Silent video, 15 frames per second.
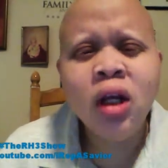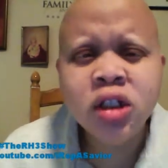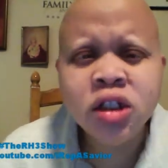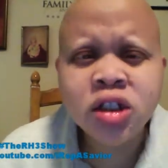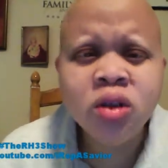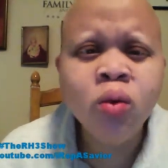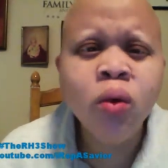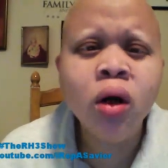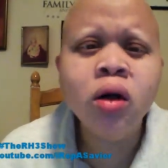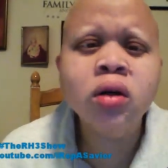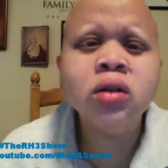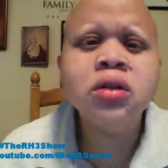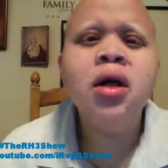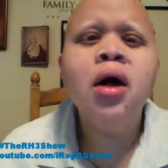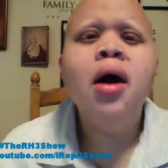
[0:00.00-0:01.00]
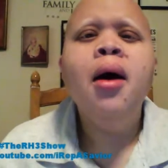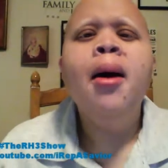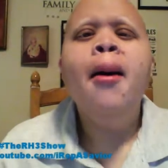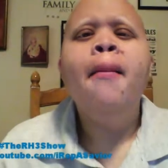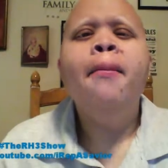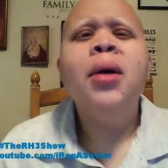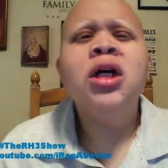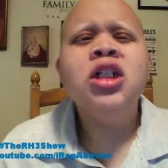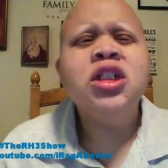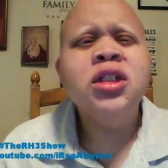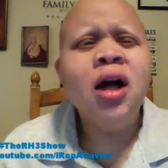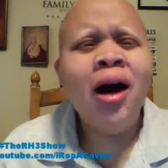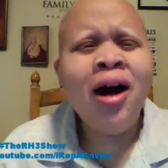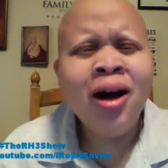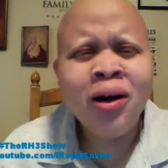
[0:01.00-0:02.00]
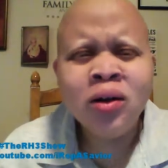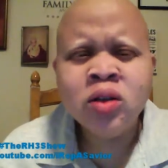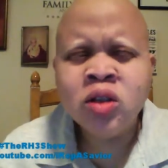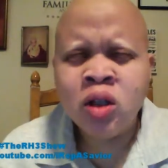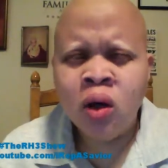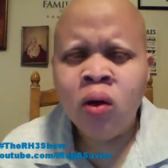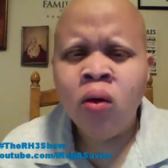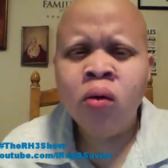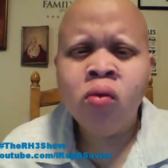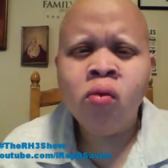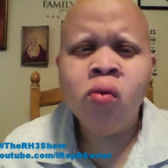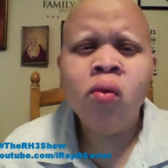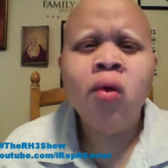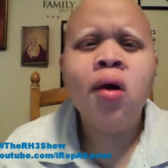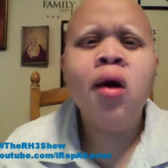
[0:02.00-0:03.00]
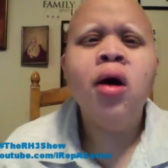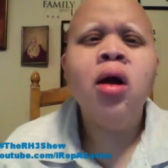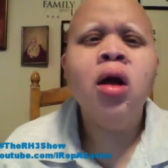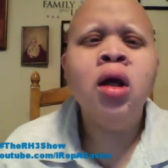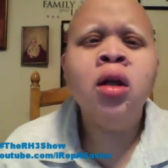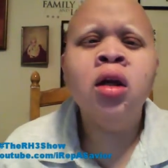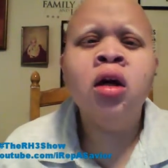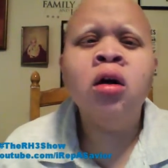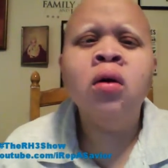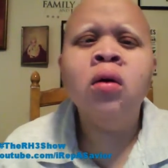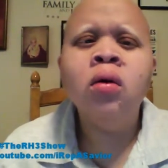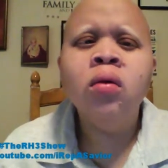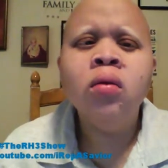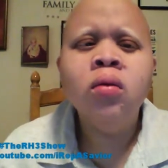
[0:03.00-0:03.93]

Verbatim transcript: She worked, but she also, you know,